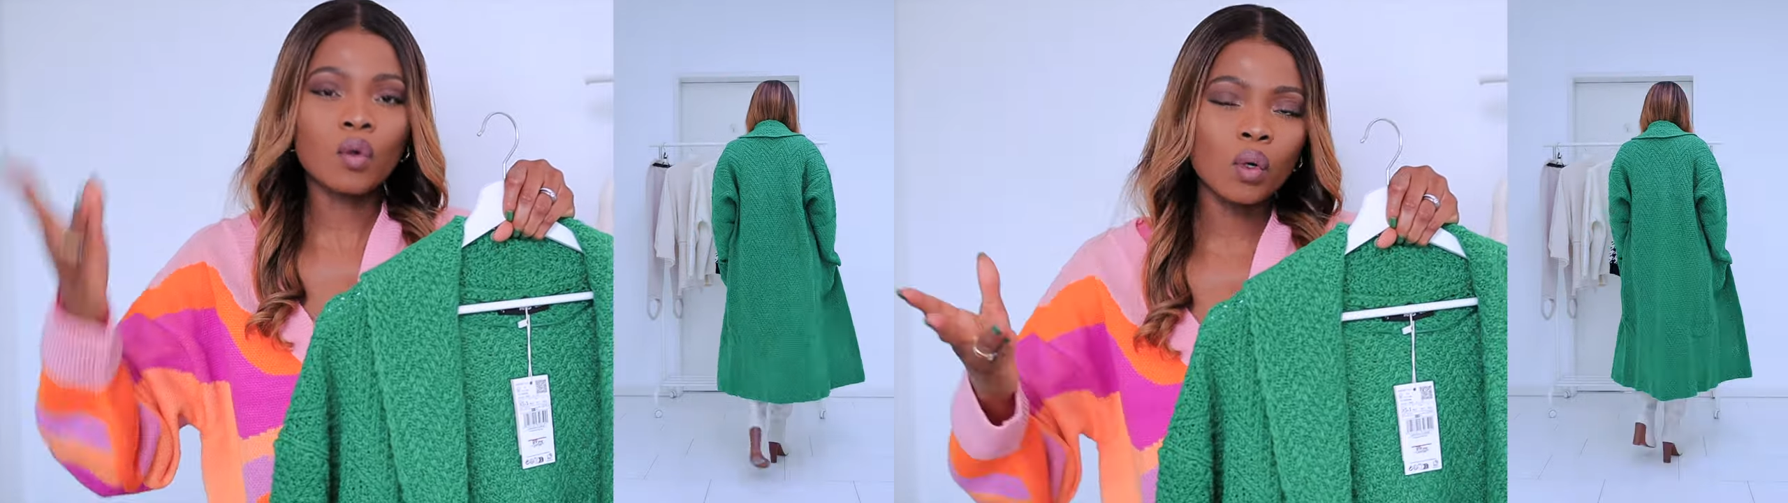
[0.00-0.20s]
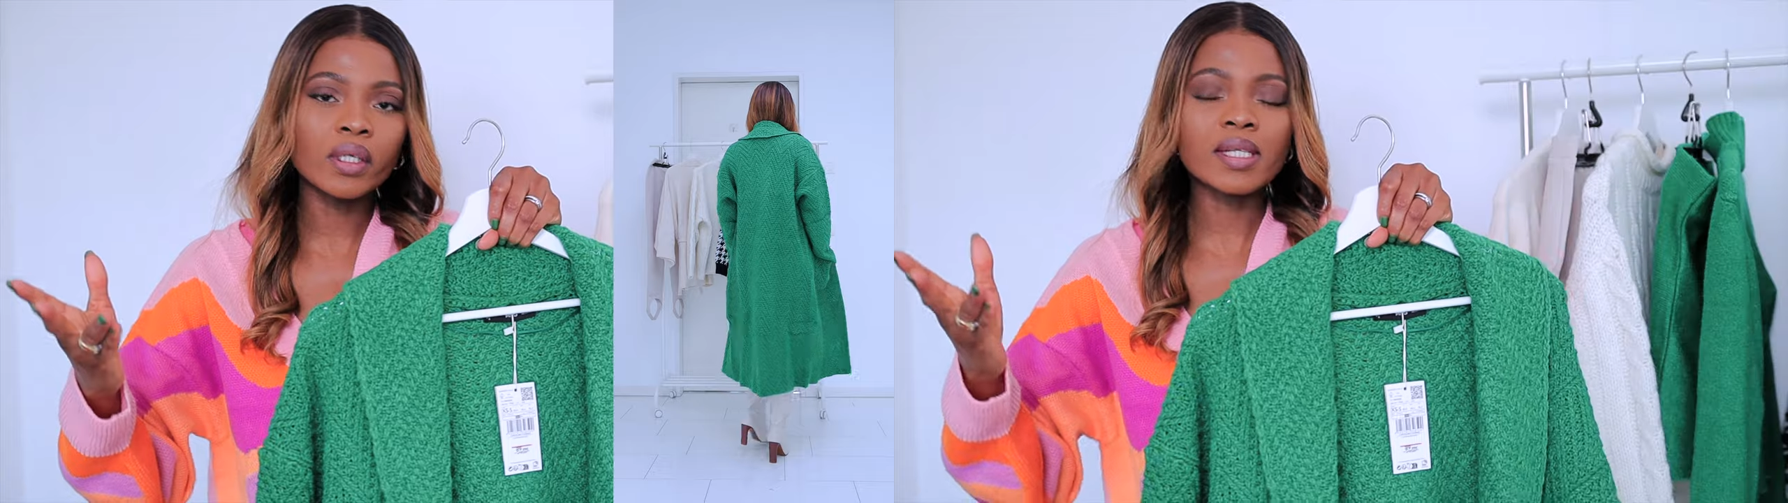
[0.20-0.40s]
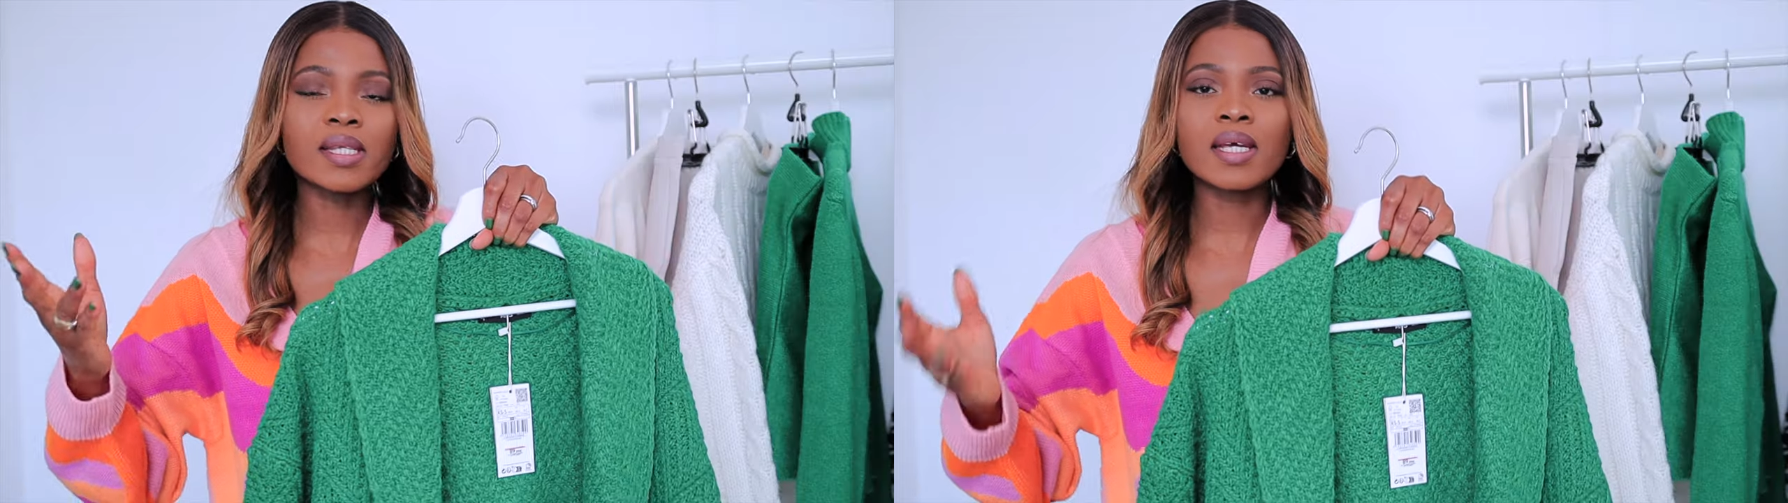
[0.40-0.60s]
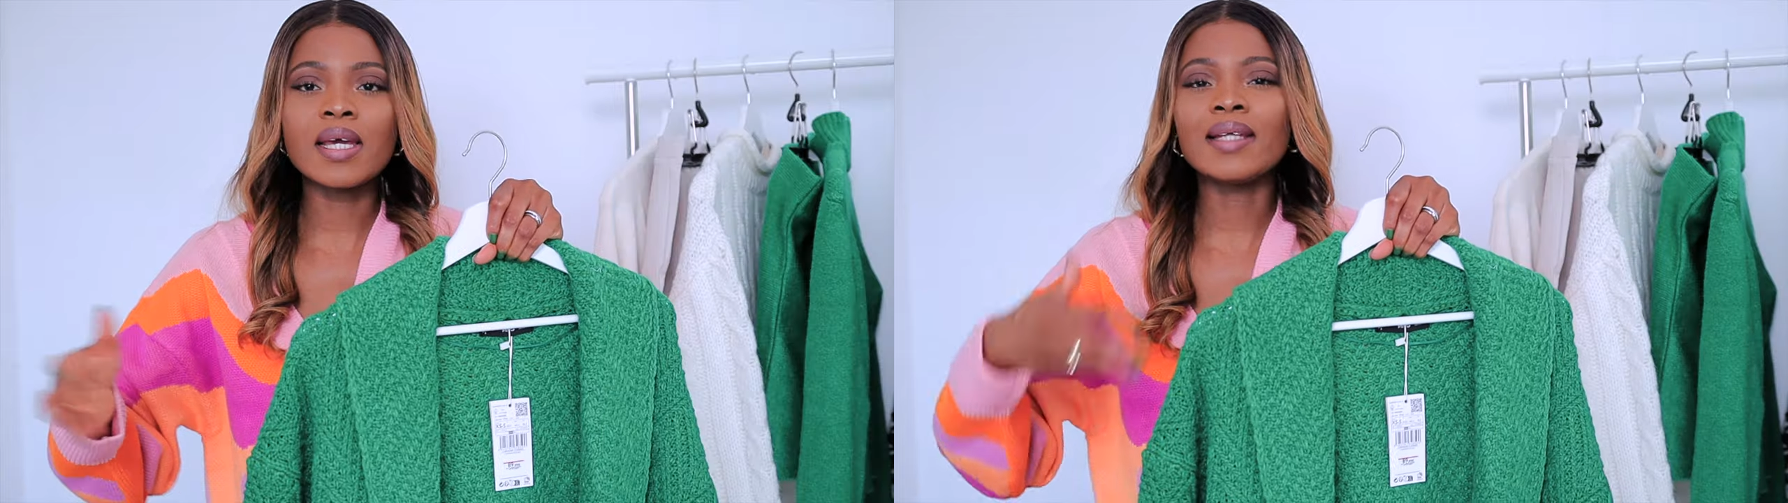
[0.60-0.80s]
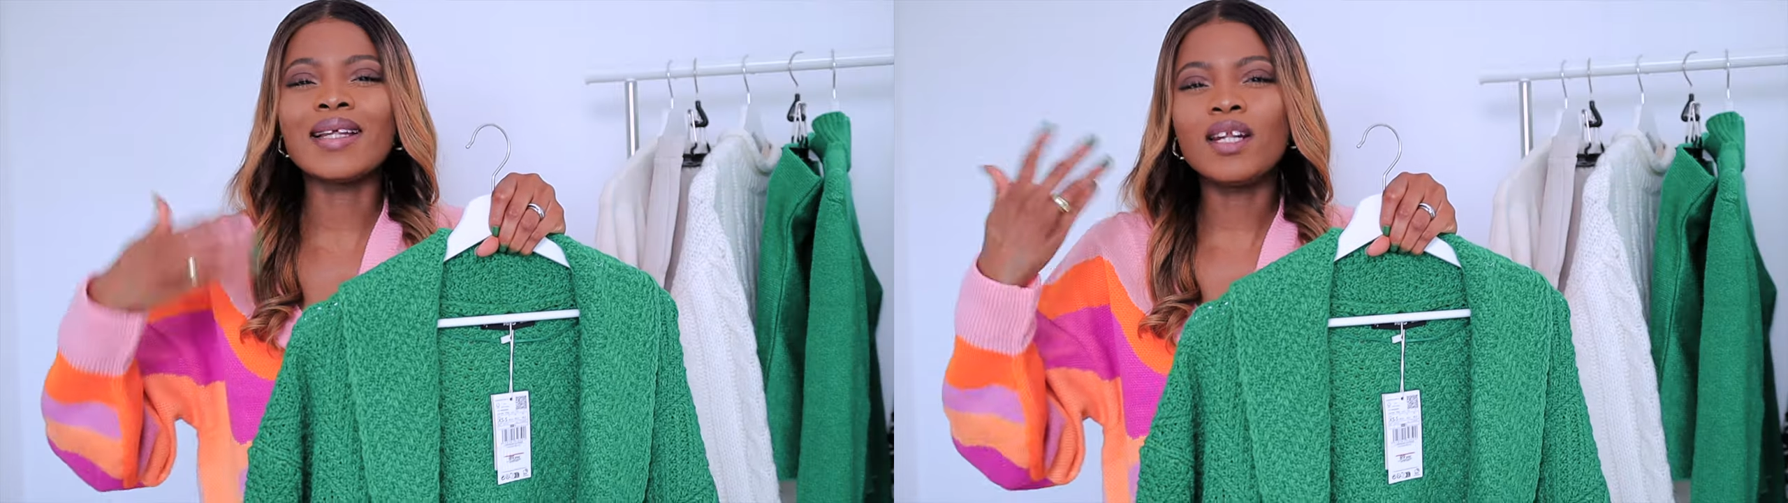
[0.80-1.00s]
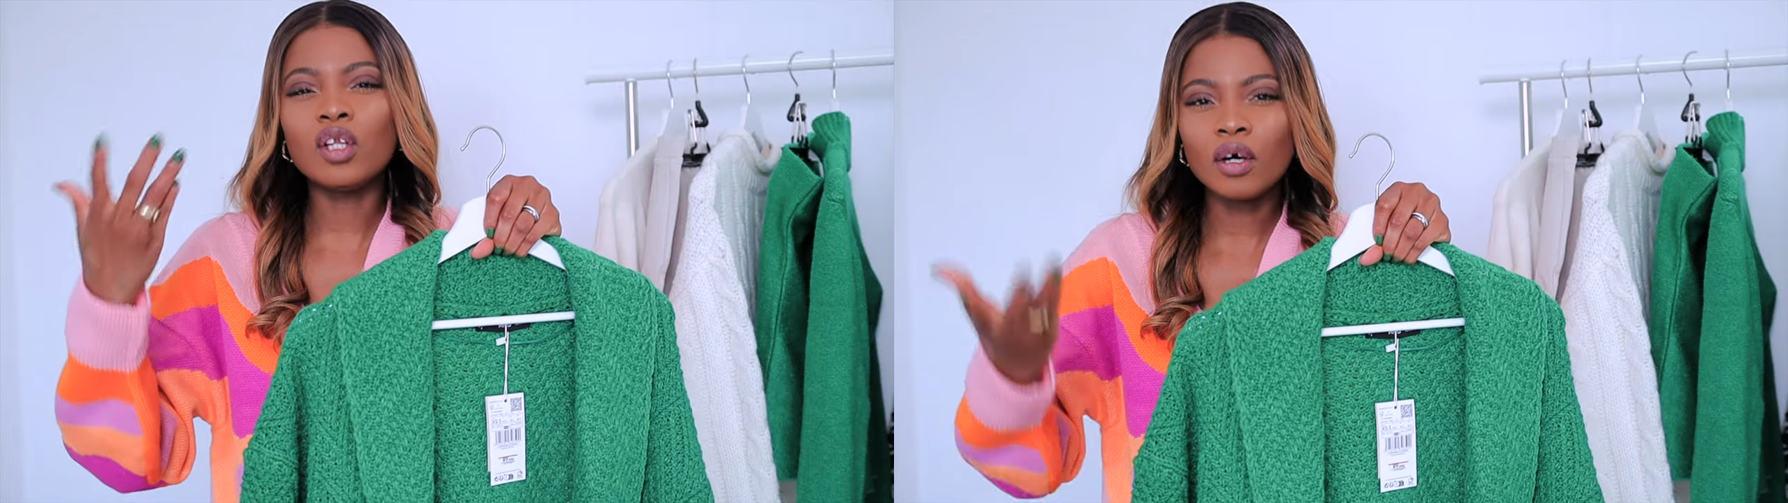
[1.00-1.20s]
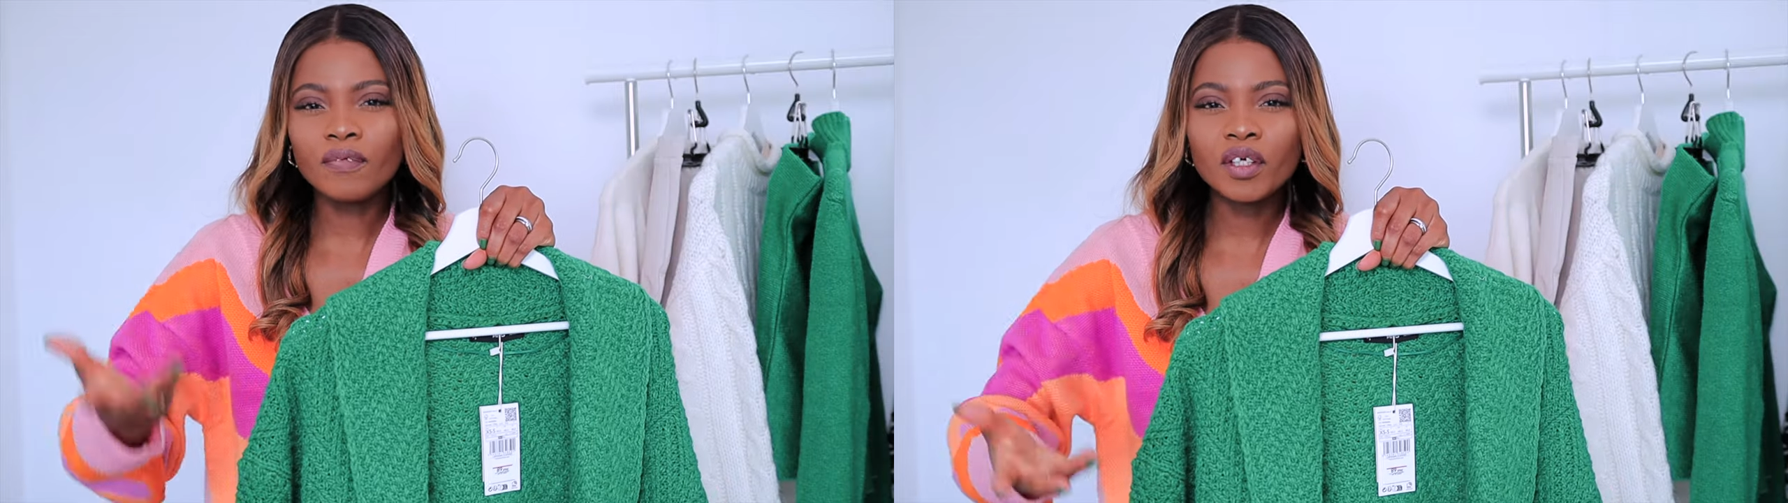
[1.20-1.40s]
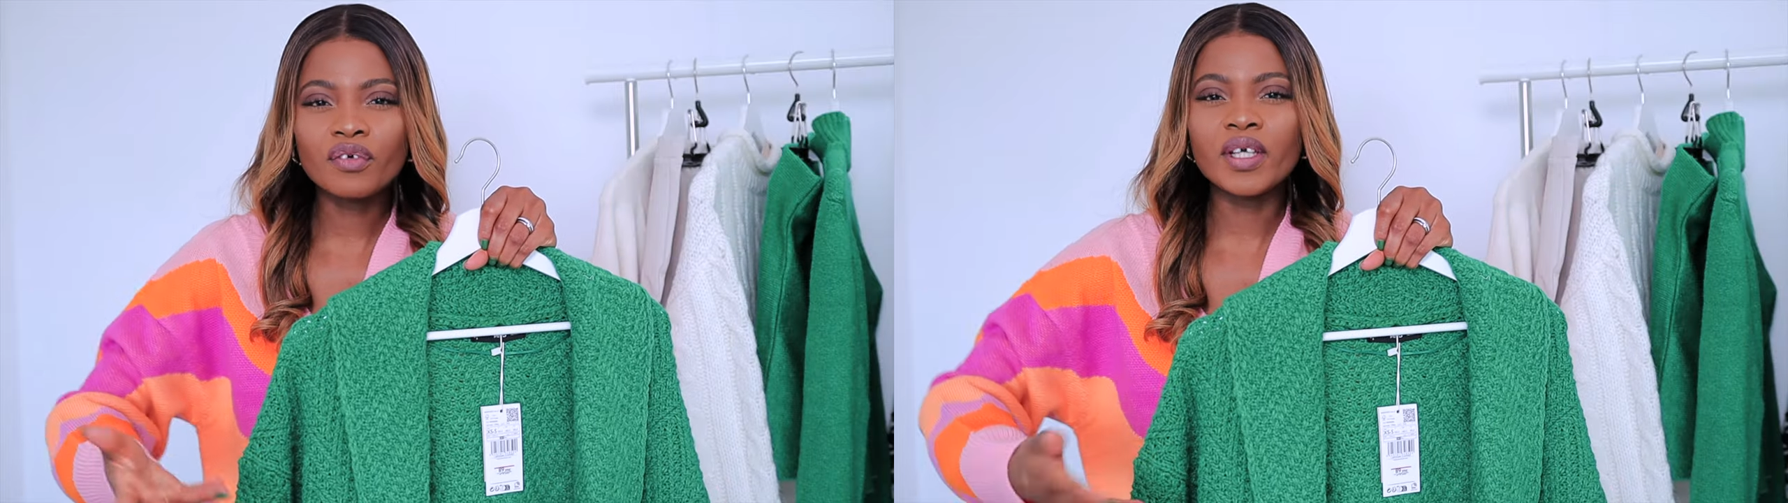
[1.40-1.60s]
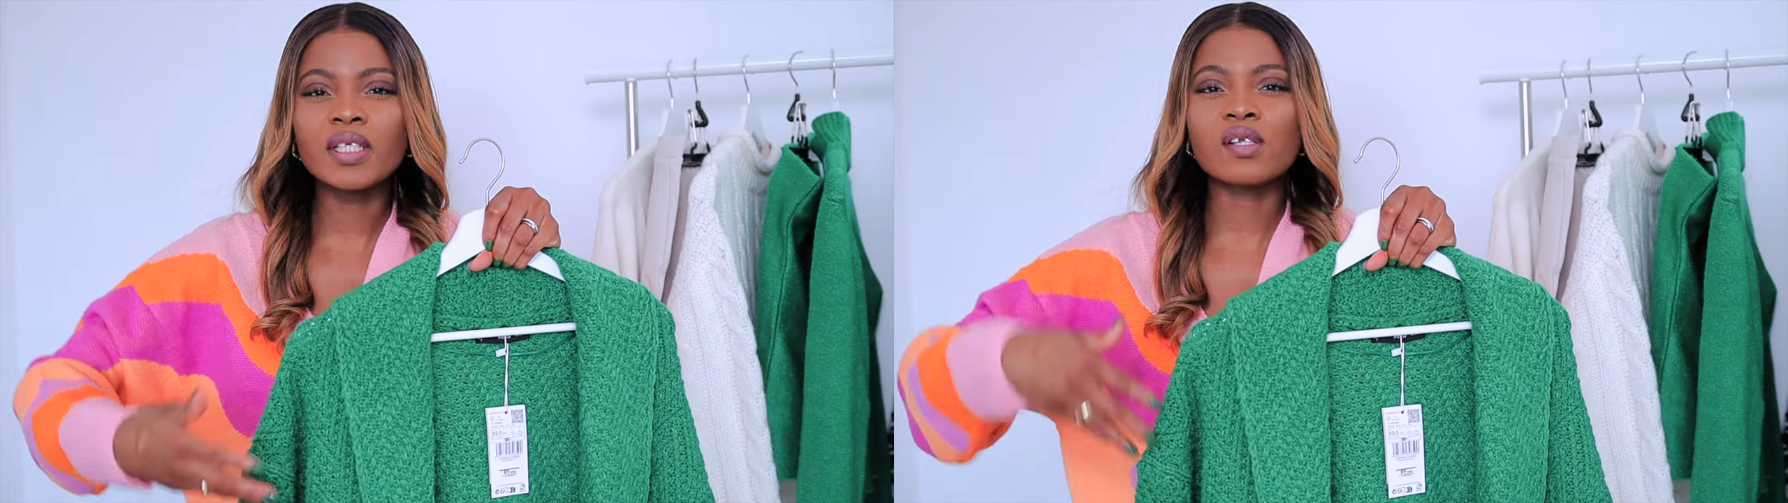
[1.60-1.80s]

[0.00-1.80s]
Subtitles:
quality, and I love the green.